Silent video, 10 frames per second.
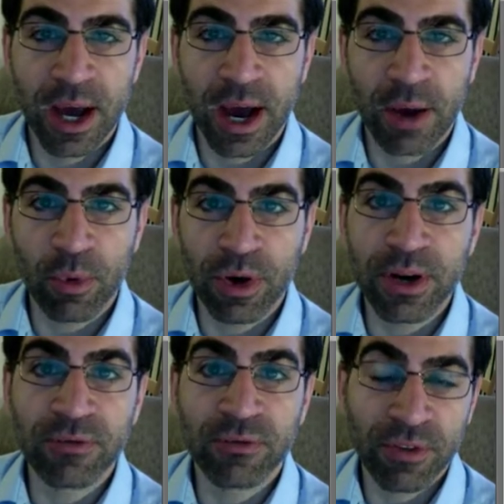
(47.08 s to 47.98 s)

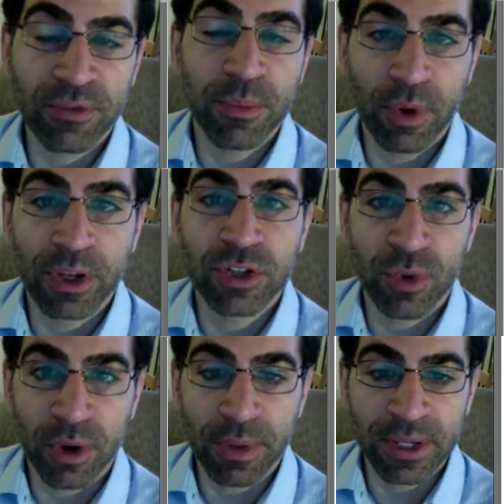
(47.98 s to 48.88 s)
we're 50 points
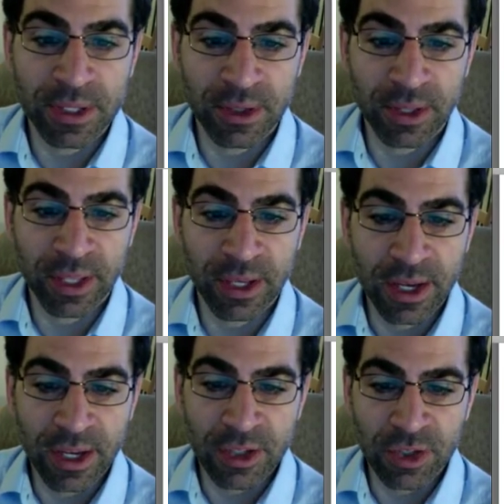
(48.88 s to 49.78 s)
short basically.
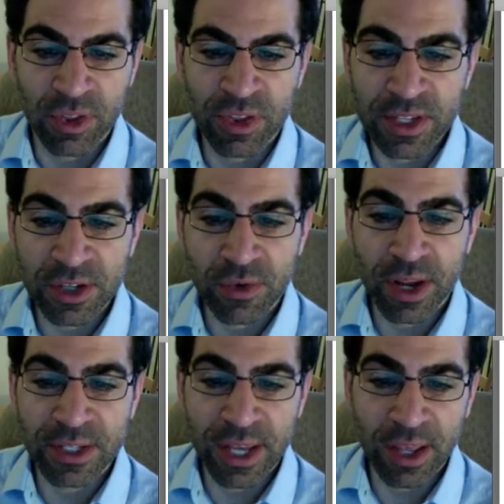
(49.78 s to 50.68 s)
So this
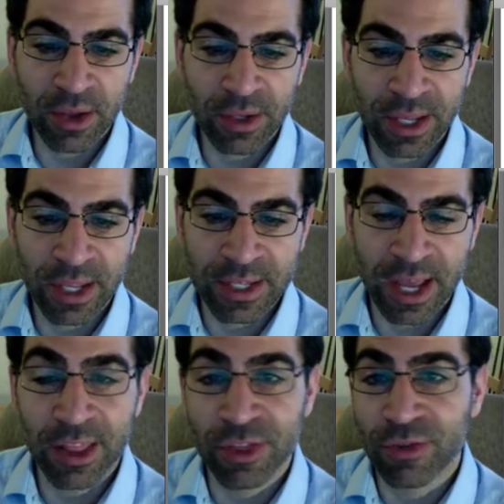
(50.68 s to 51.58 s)
grade scale gets
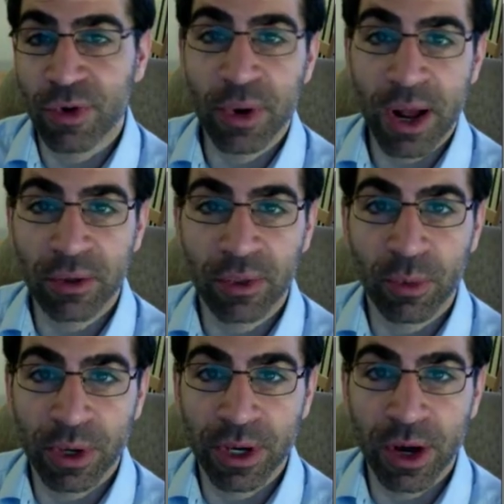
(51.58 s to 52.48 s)
kind of thrown out the
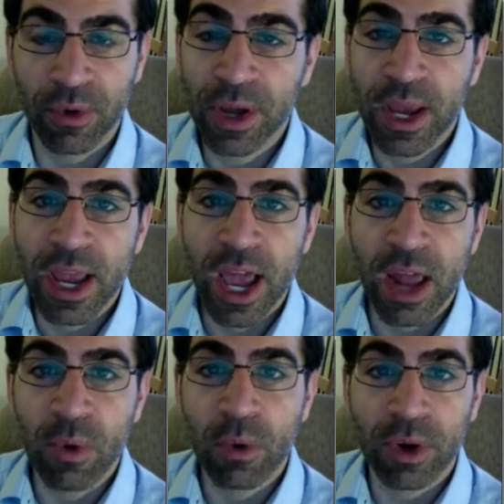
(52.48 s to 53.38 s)
window.
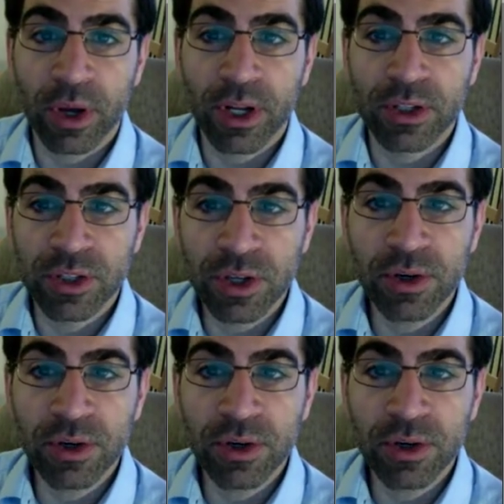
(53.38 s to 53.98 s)
And what we're gonna do